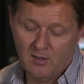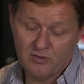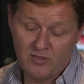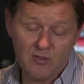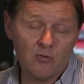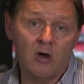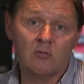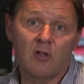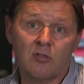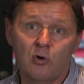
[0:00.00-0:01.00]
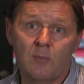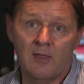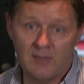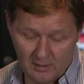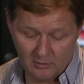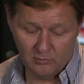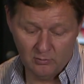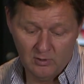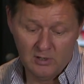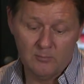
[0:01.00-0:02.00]
So that's all I'd like to talk about the
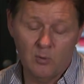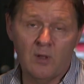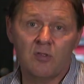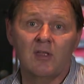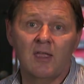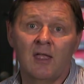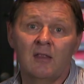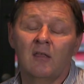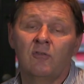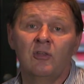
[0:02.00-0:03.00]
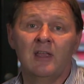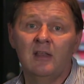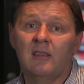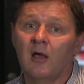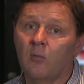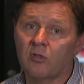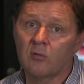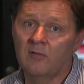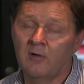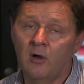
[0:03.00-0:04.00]
ankle. But once again, if you're in any doubt
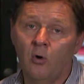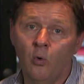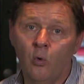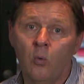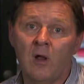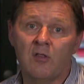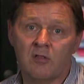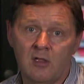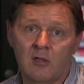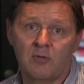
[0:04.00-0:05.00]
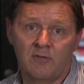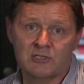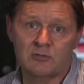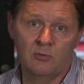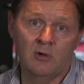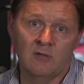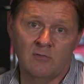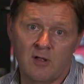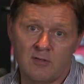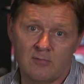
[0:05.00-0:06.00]
whatsoever, always seek professional
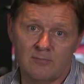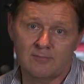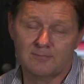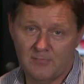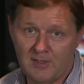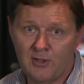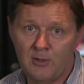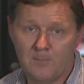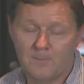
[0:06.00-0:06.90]
advice. Thank you.